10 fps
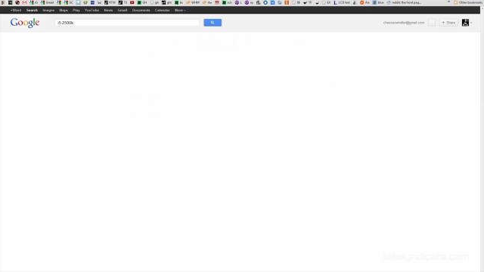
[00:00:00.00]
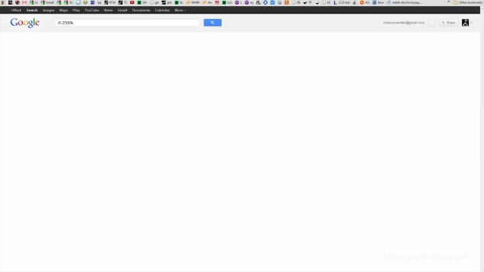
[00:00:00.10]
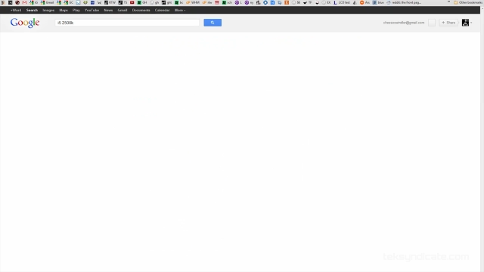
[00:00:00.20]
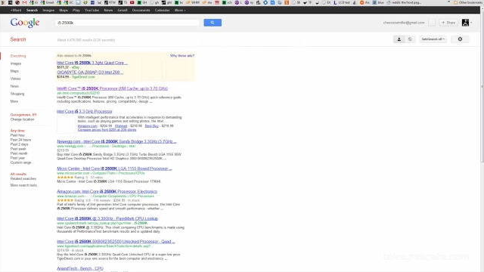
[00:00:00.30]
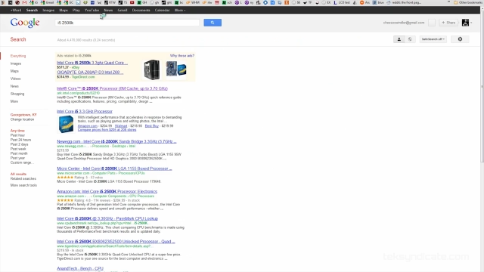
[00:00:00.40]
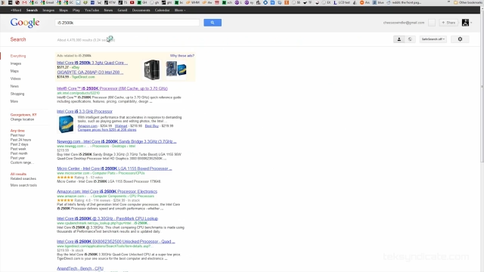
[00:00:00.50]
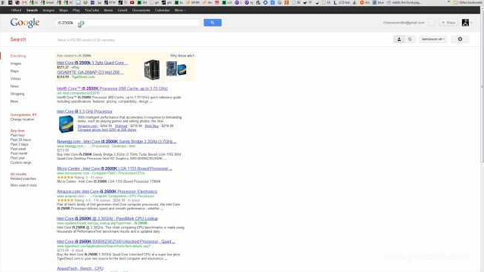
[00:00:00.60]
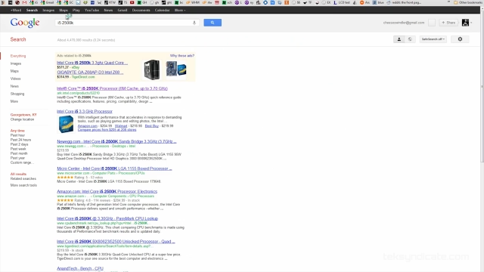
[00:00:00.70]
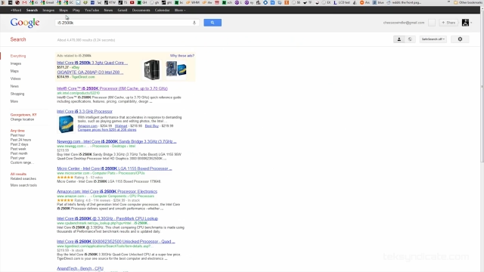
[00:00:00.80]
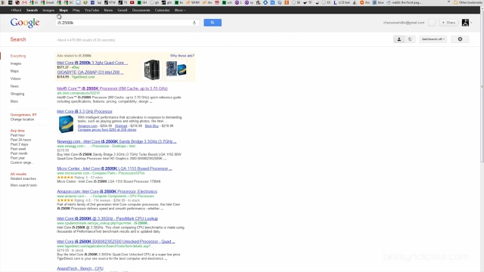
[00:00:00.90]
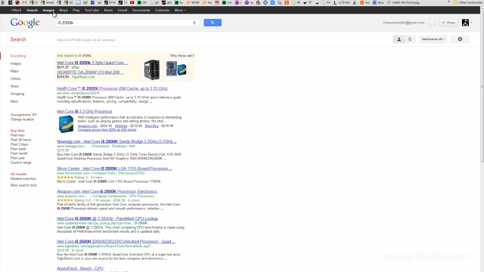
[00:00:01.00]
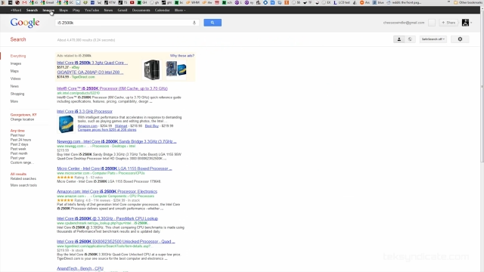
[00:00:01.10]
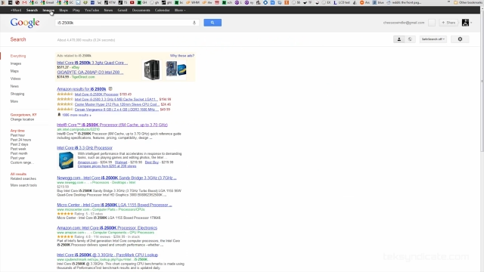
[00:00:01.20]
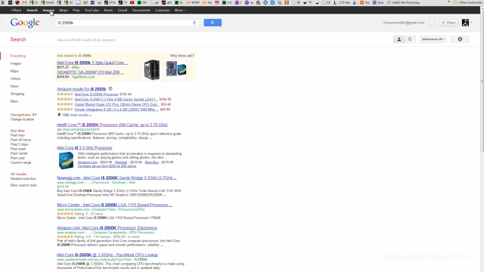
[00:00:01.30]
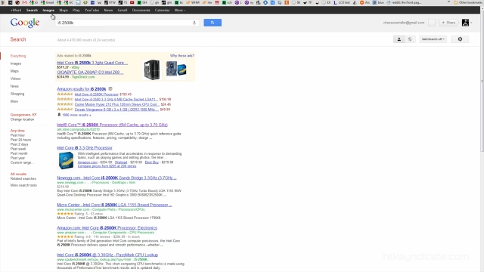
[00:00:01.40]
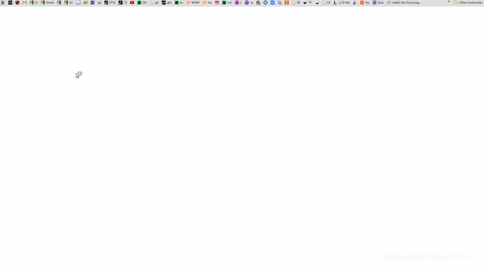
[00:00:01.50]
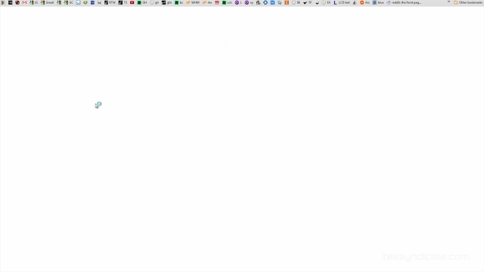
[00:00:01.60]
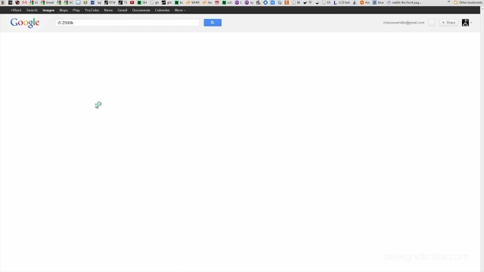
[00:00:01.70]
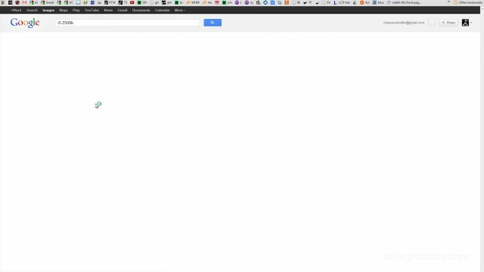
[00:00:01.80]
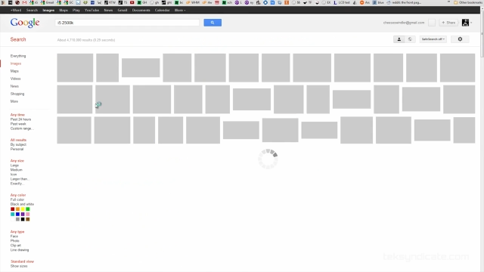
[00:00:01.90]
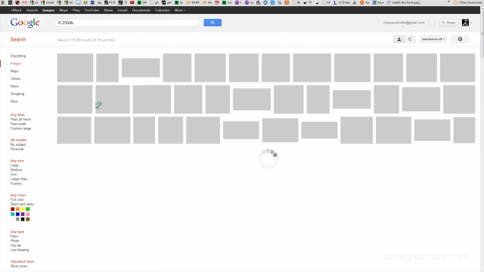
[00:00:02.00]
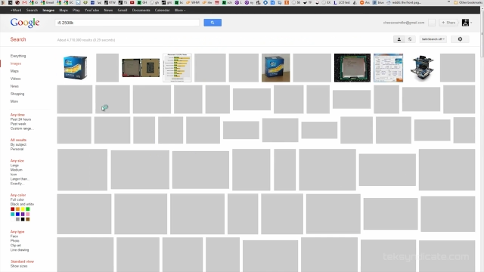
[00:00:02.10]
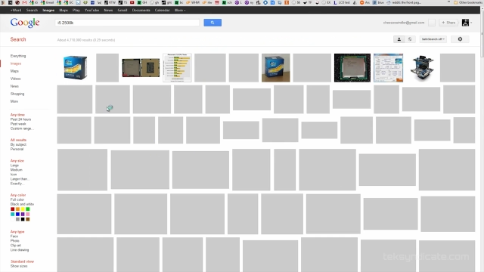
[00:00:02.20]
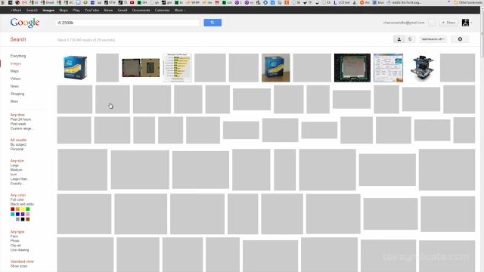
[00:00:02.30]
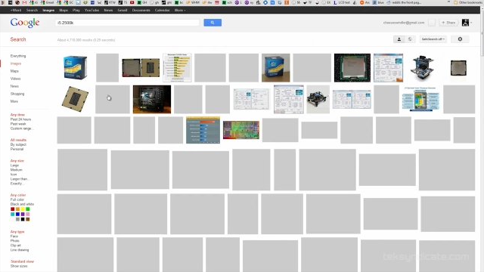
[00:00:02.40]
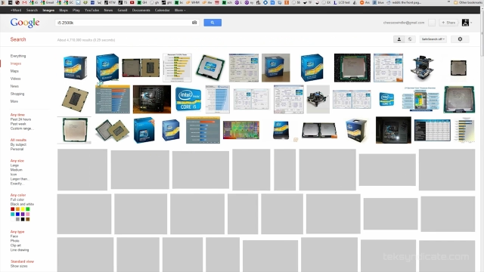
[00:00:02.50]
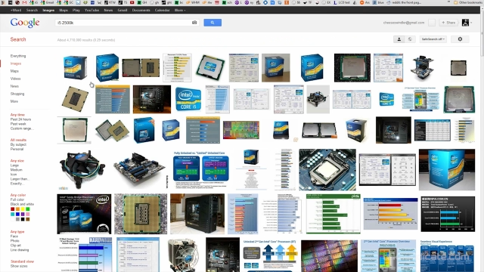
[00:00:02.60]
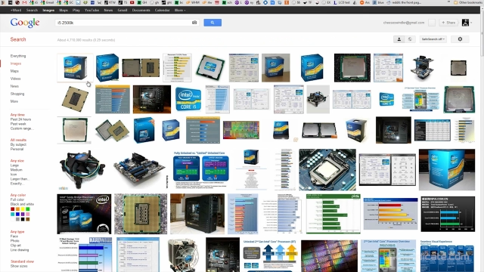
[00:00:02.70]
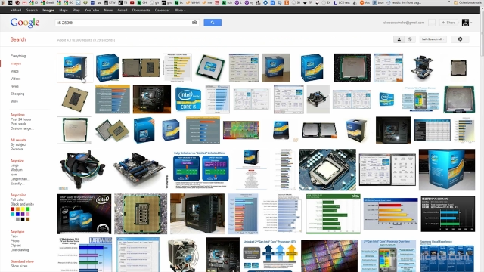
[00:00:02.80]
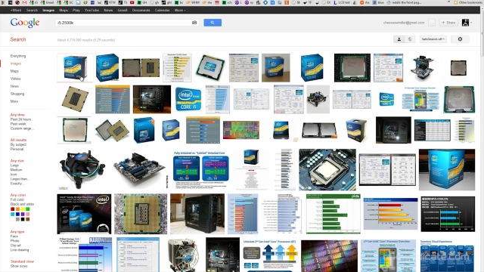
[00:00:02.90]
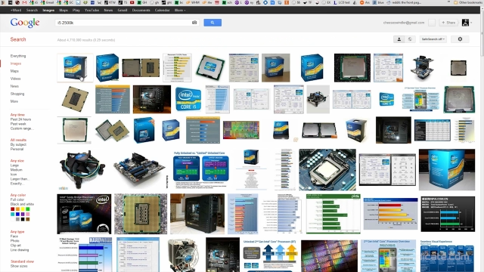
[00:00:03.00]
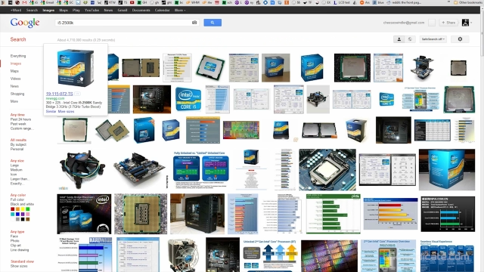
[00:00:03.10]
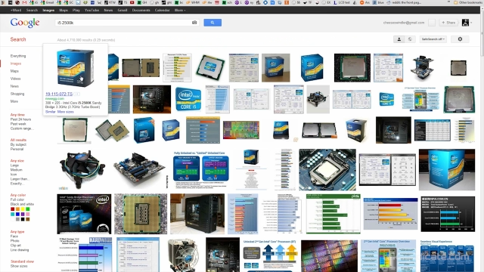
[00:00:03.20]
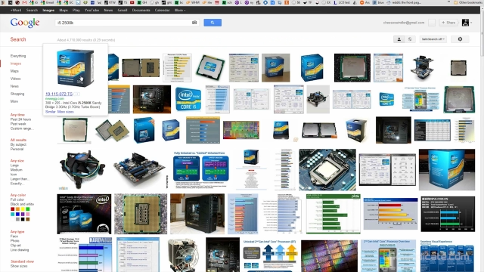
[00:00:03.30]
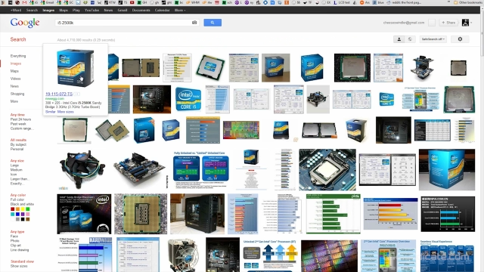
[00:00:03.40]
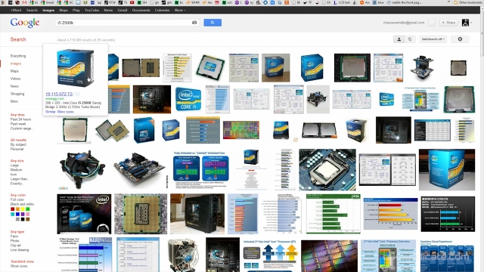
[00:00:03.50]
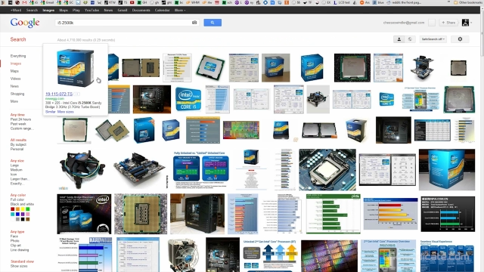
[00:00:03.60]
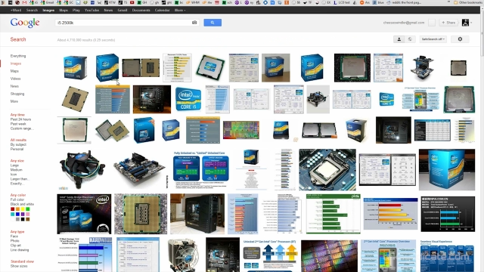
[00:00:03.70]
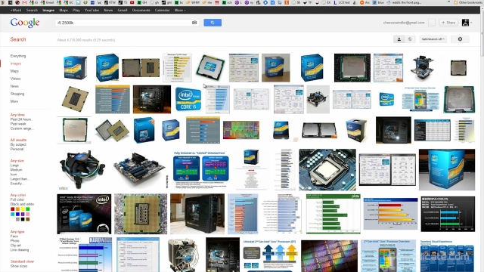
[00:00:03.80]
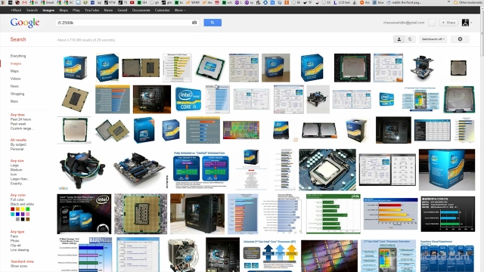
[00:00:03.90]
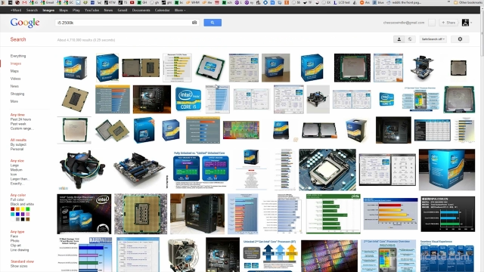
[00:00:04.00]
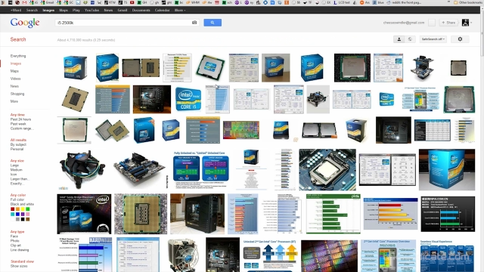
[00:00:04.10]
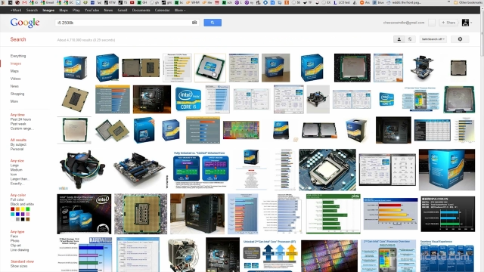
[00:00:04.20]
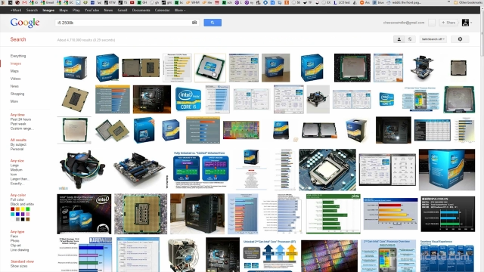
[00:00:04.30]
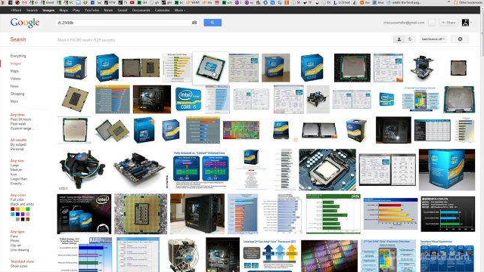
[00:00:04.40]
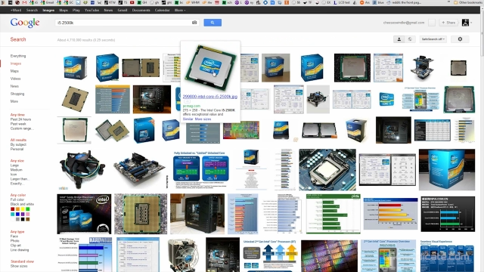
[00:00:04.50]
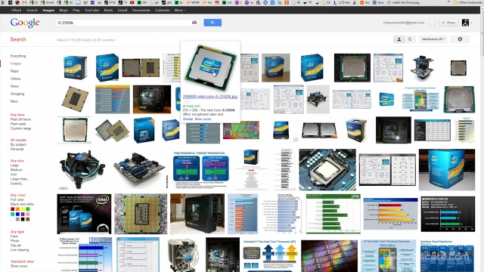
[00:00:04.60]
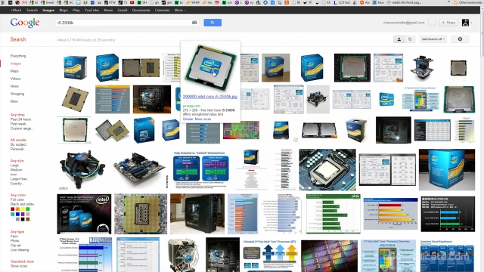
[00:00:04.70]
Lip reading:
Nobody's mouth can be seen.